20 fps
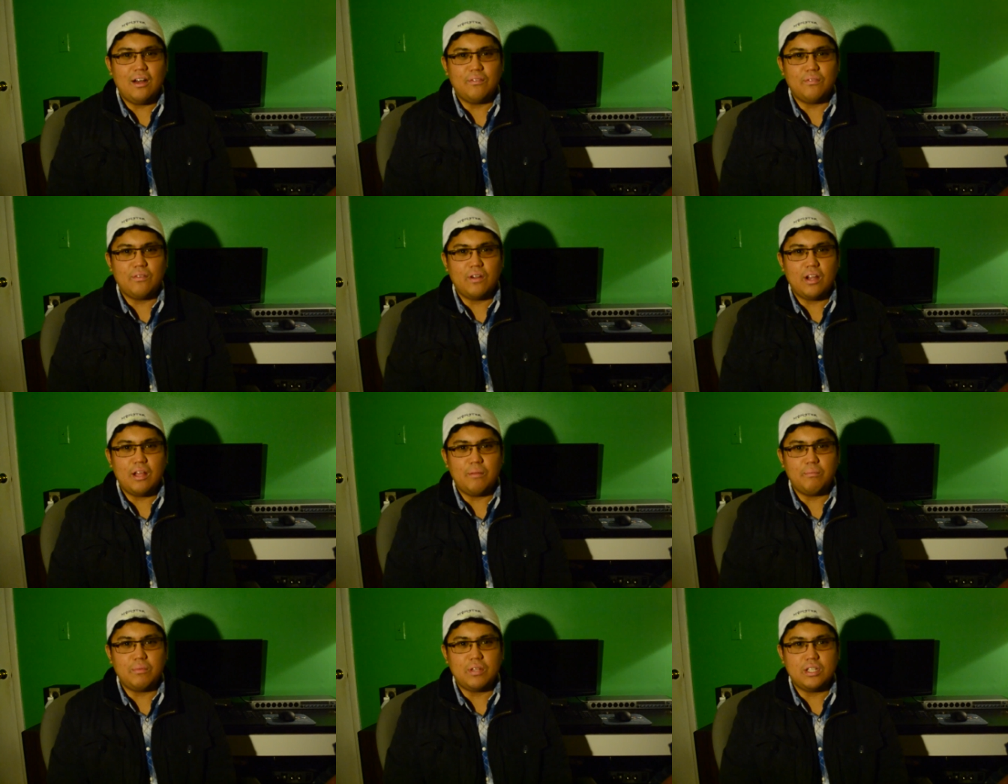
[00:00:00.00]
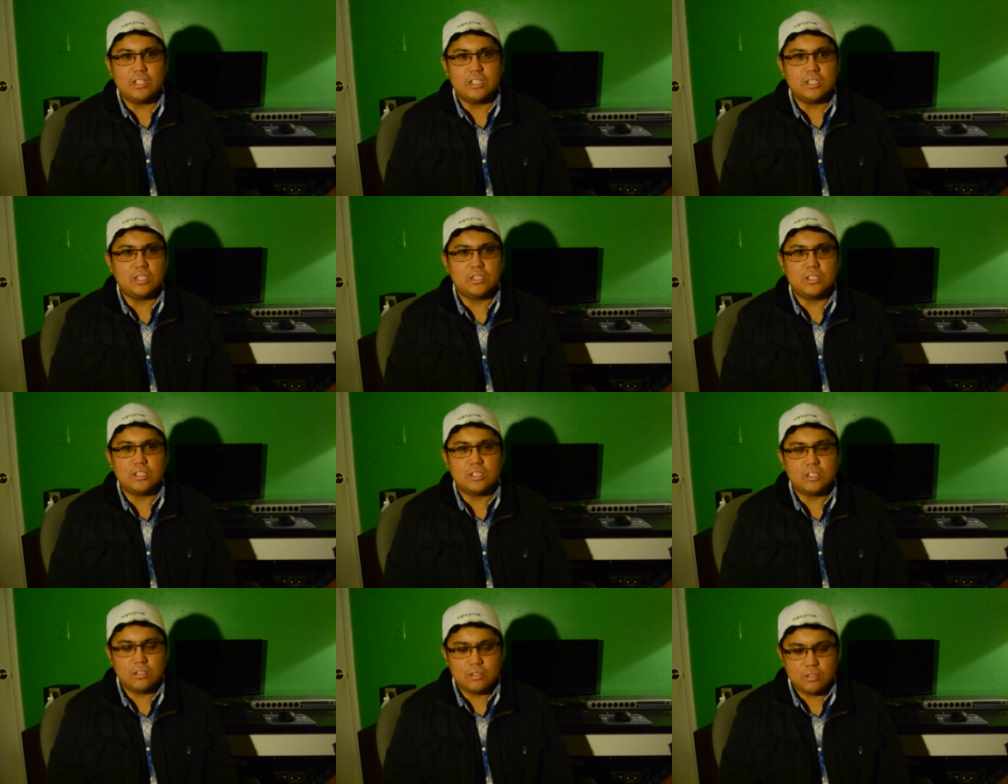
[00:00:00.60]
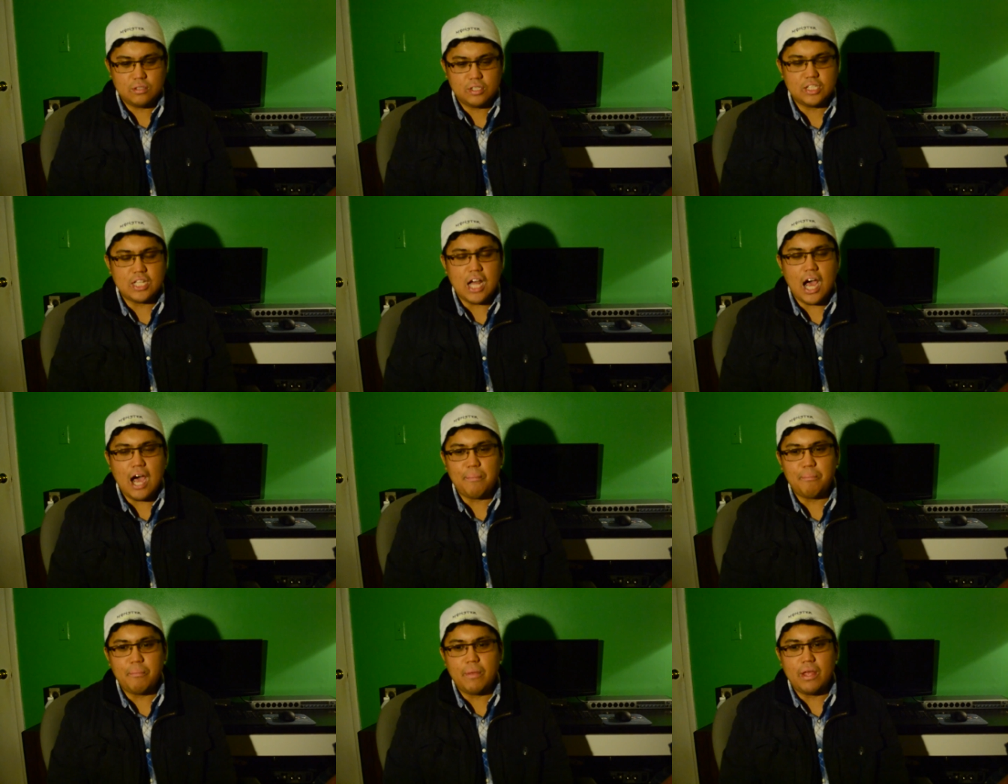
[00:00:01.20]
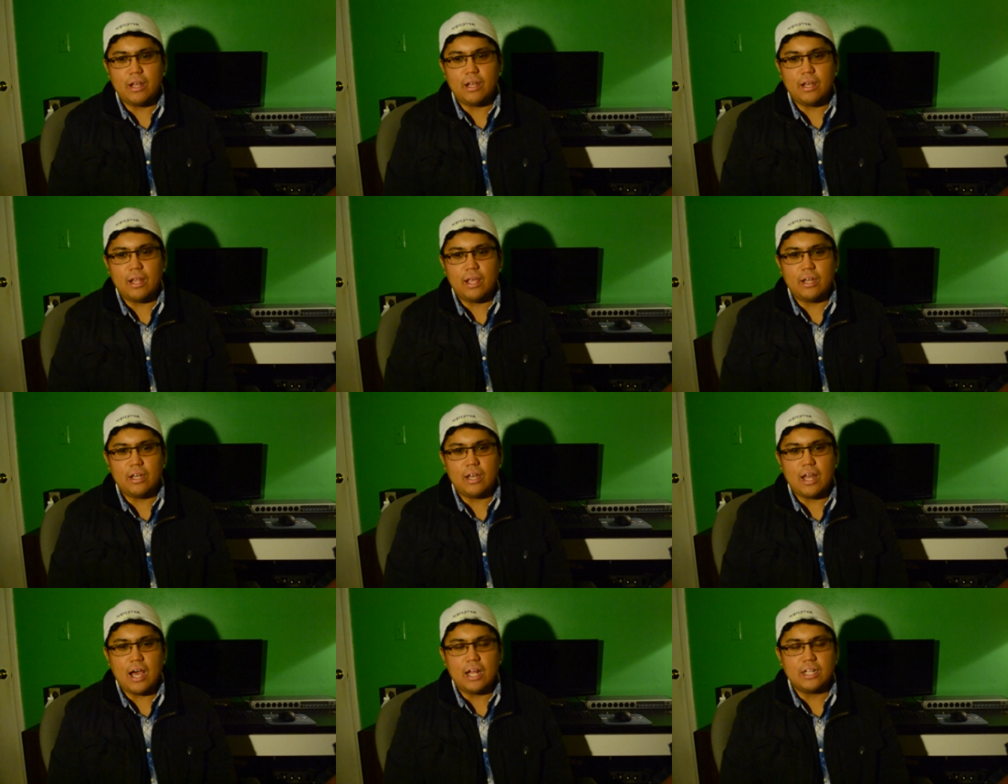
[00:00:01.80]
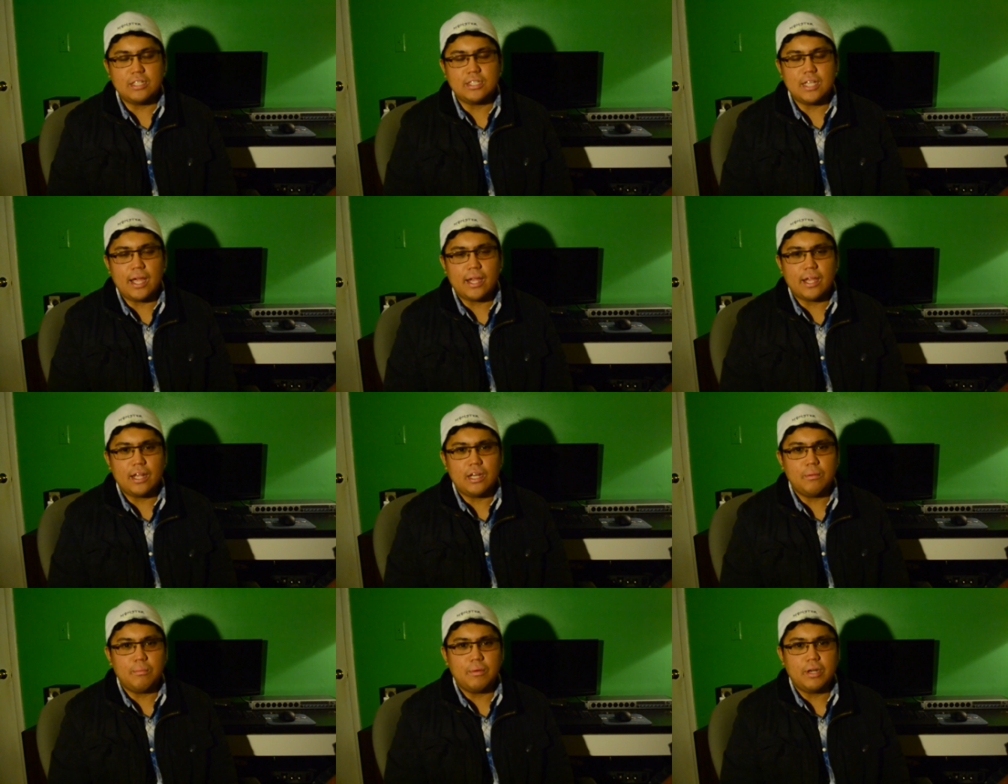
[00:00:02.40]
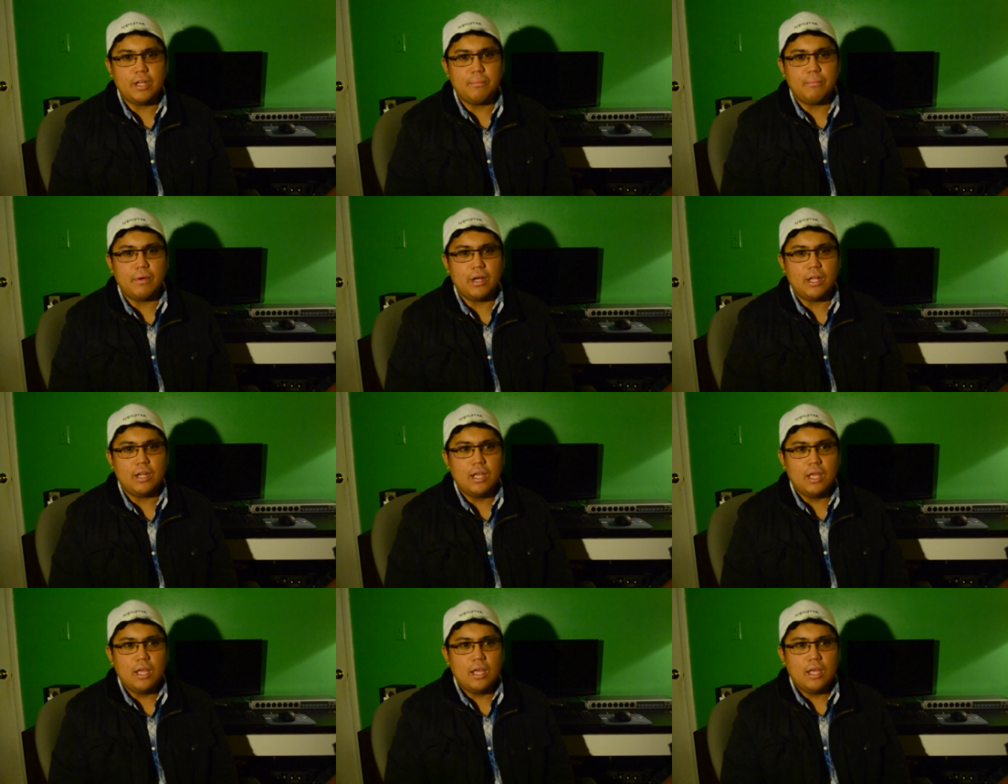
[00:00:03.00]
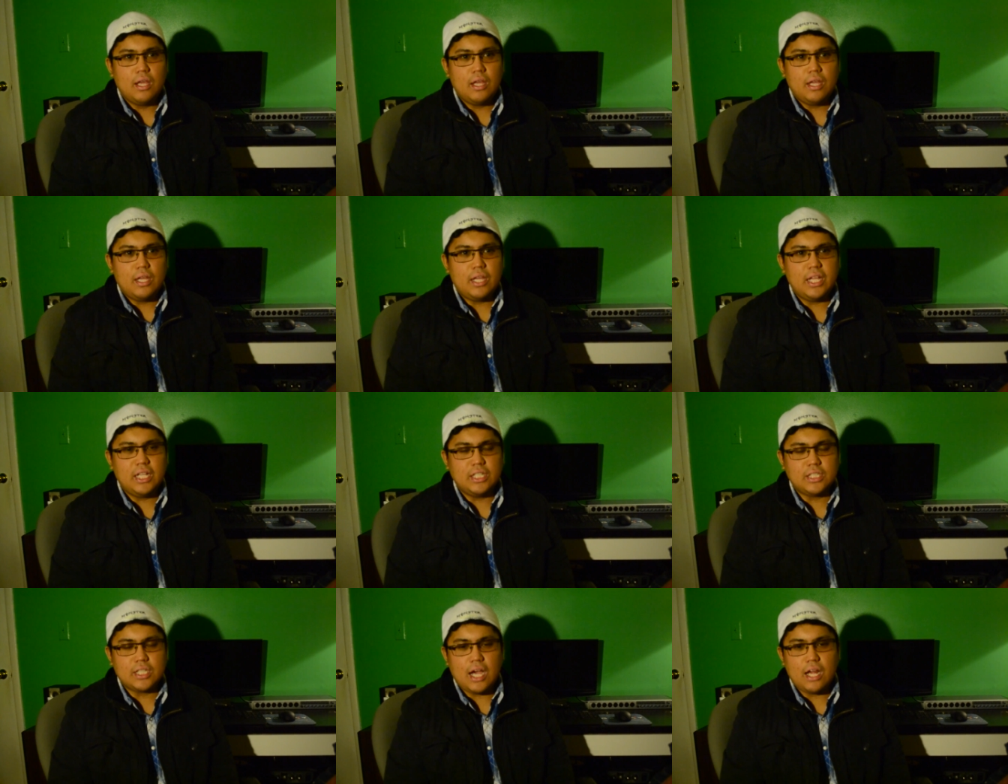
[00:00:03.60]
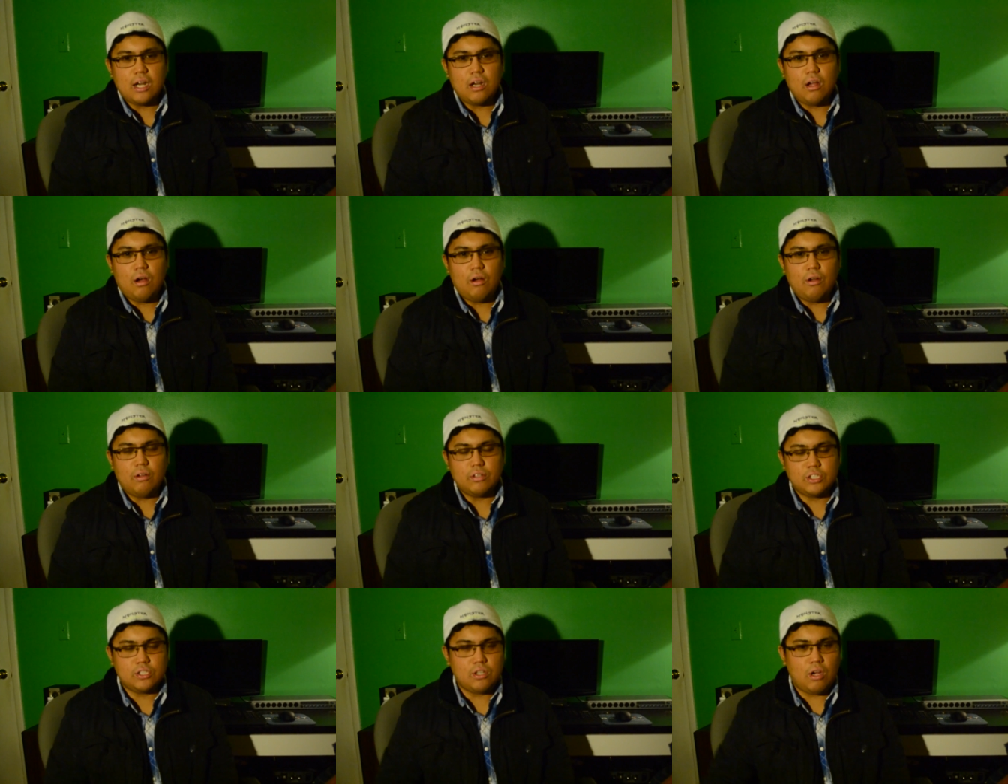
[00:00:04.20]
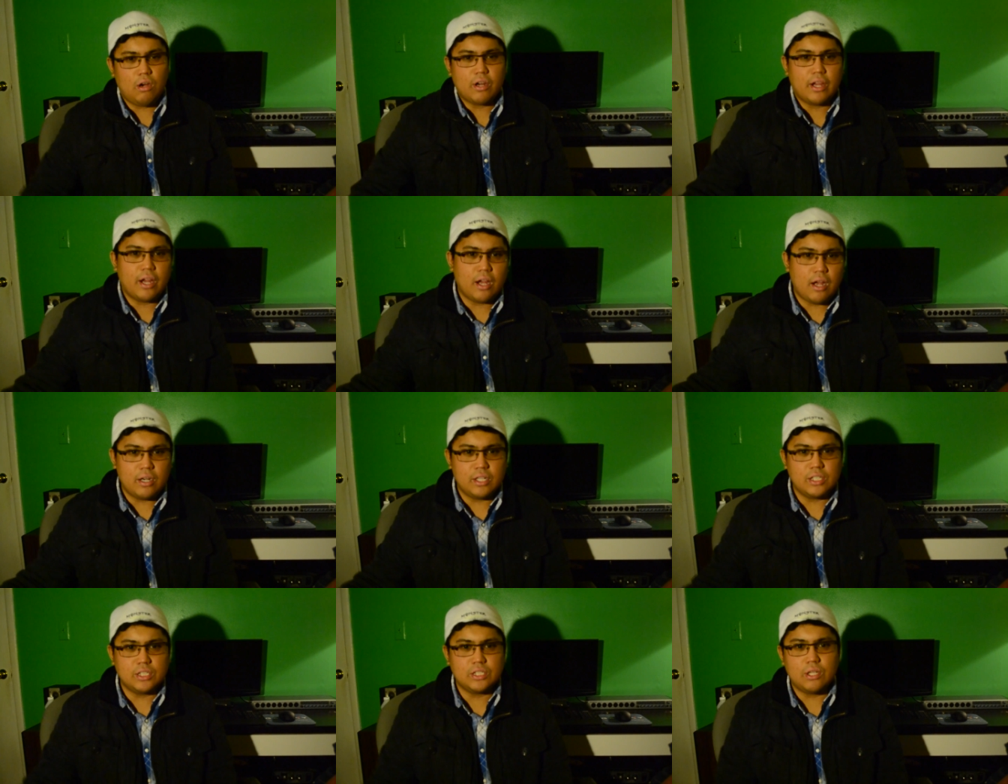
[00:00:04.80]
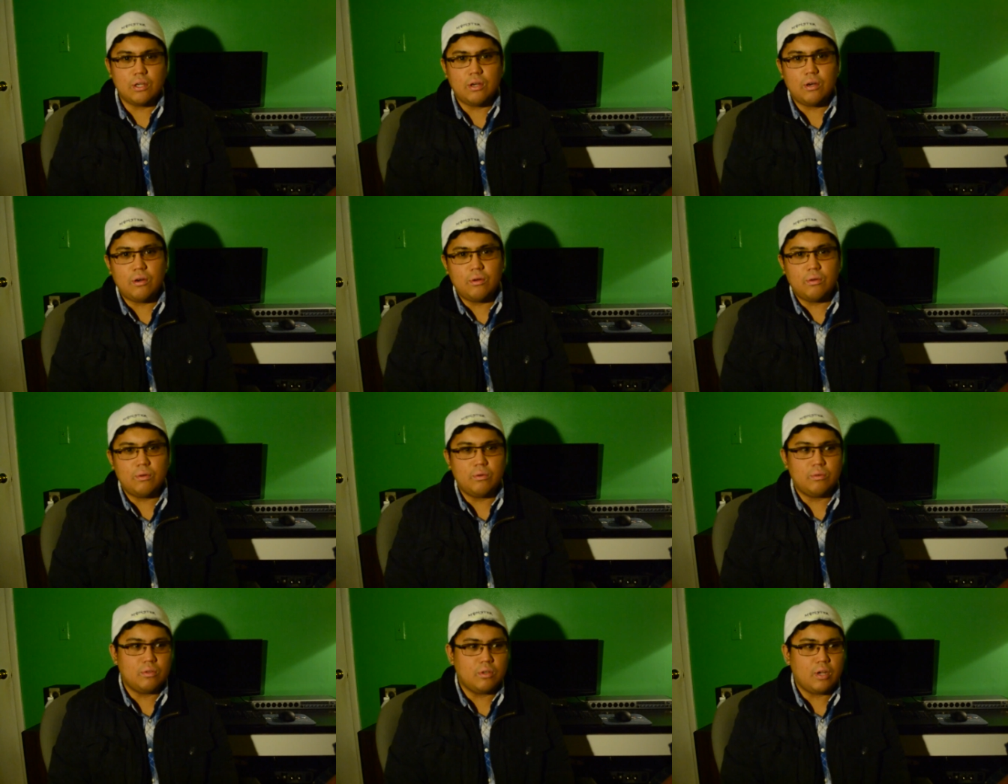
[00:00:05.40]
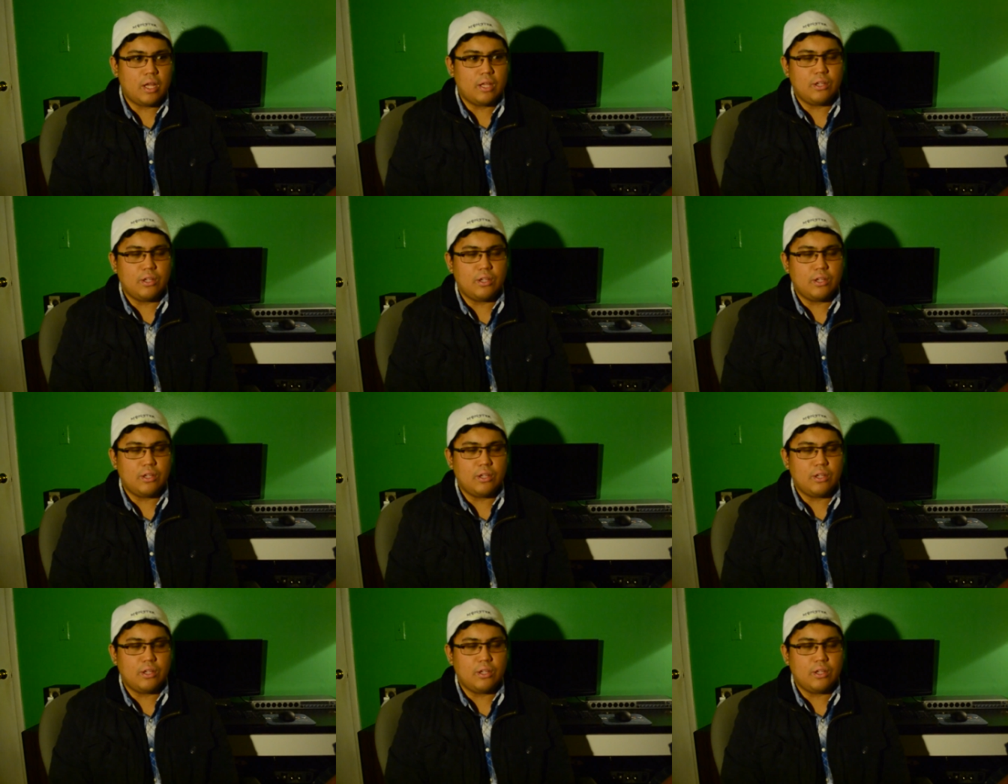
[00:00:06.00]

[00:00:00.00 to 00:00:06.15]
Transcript: for him to just stop and not attack anybody. But he's kind of sulking on his own.